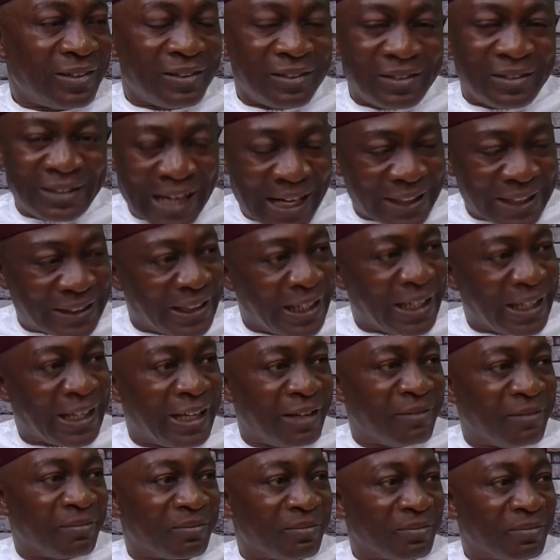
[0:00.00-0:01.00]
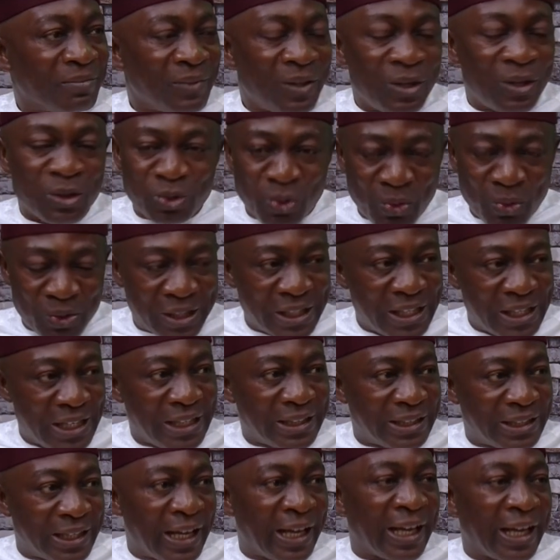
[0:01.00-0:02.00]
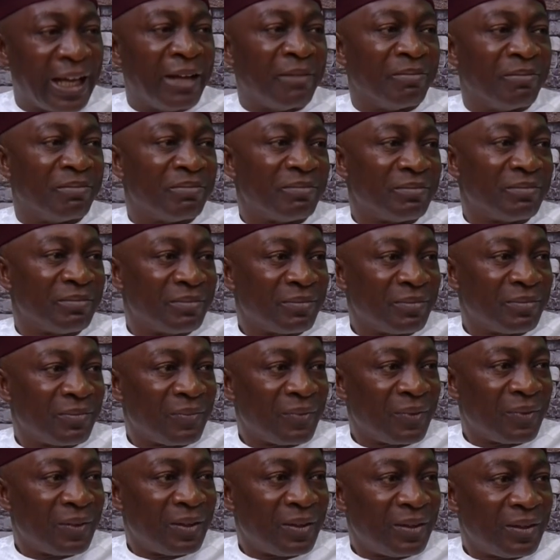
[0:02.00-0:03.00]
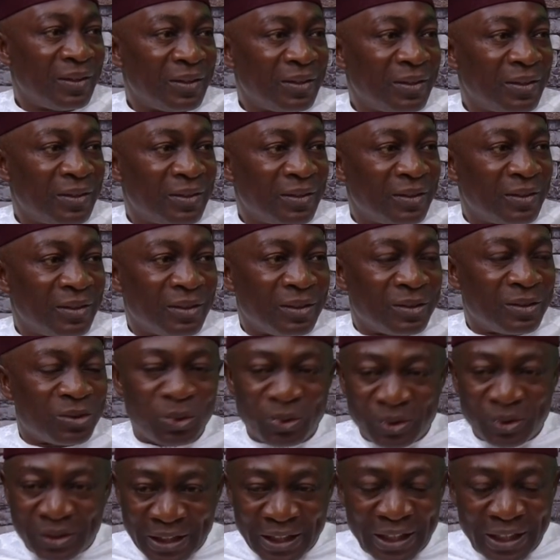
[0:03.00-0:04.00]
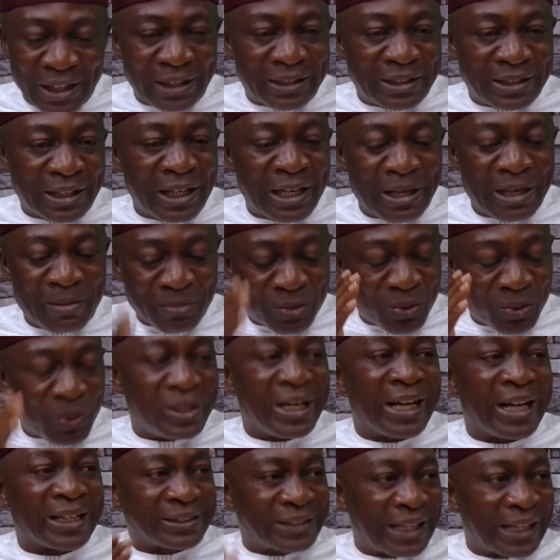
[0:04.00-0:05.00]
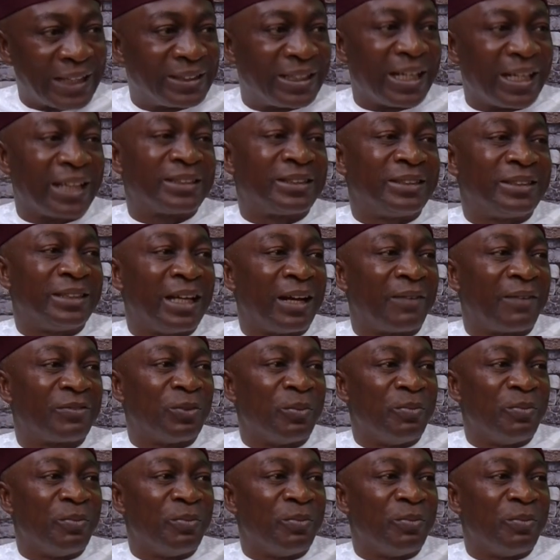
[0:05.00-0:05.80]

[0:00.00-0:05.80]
that in him, to see it in him, to see it in him to the extent that they have to